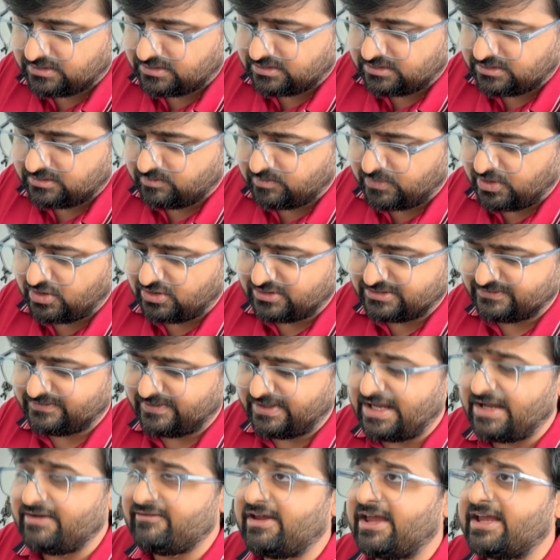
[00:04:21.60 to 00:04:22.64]
because
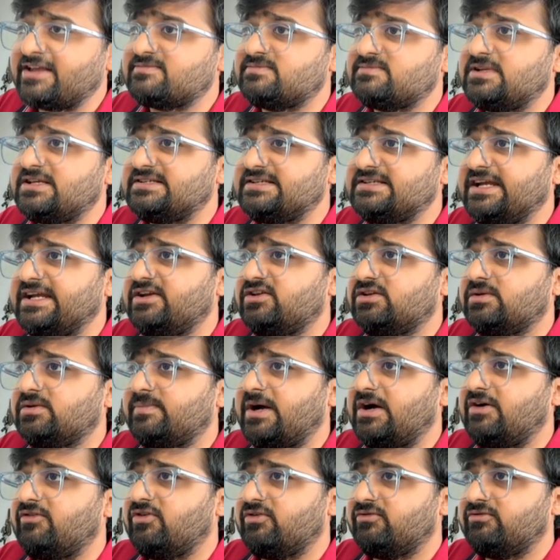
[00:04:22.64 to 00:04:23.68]
we have x plus a to the
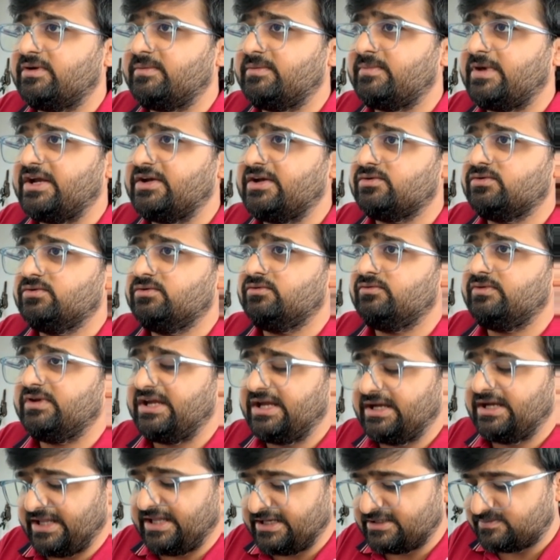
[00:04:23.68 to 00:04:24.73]
power 1 by 2, we
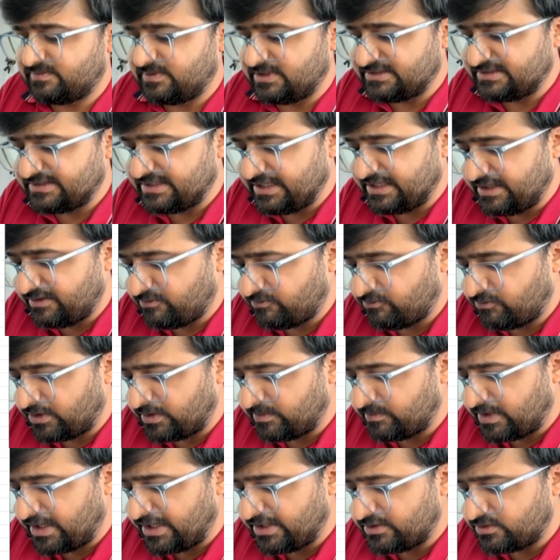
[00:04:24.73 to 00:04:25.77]
get x plus a
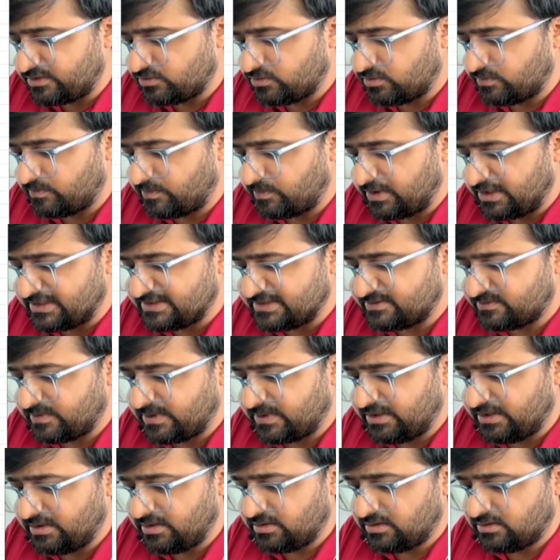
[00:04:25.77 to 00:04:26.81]
1 by 2 plus
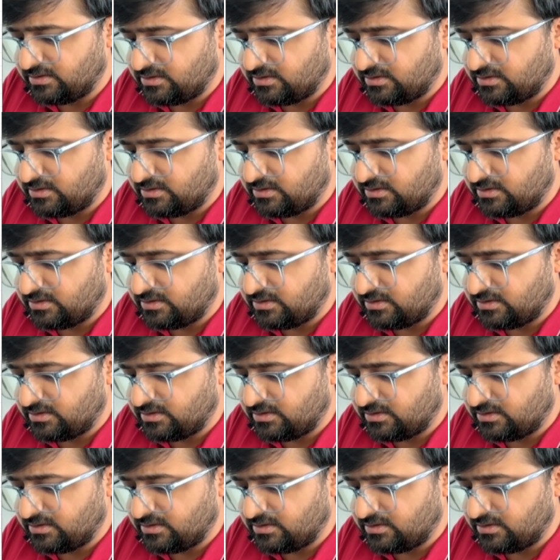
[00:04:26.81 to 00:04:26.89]
1